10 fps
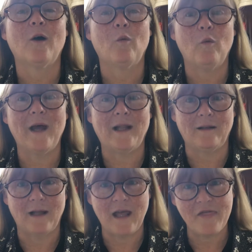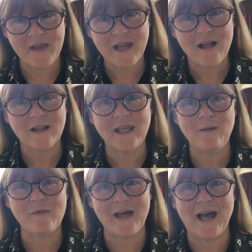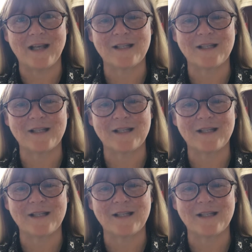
Well, I think I'll keep that